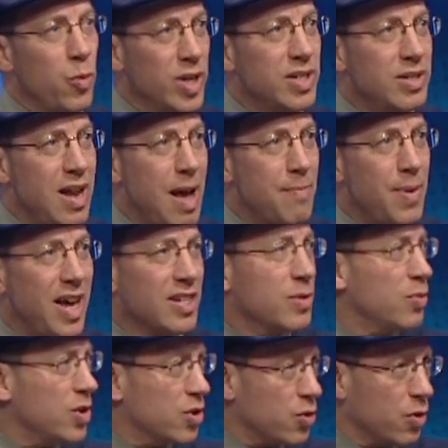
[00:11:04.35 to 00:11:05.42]
what's not
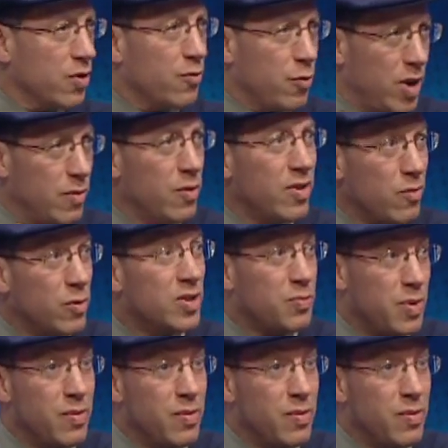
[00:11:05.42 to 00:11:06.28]
possible, sort of what we've